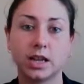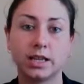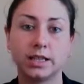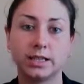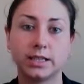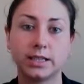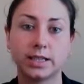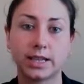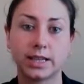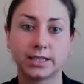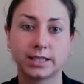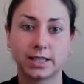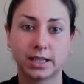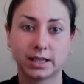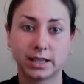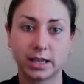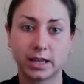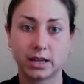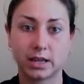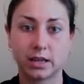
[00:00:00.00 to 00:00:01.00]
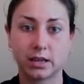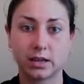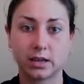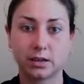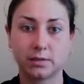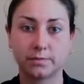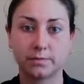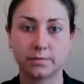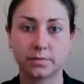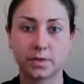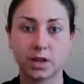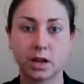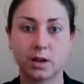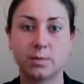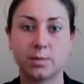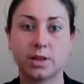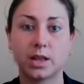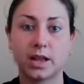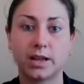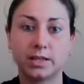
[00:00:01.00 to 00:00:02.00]
in the text that they can
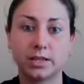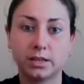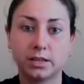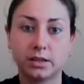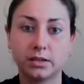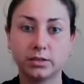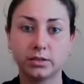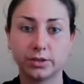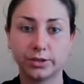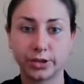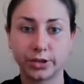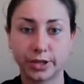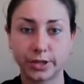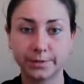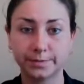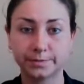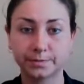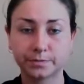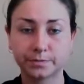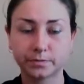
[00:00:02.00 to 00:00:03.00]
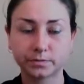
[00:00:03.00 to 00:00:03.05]
apply to their learning.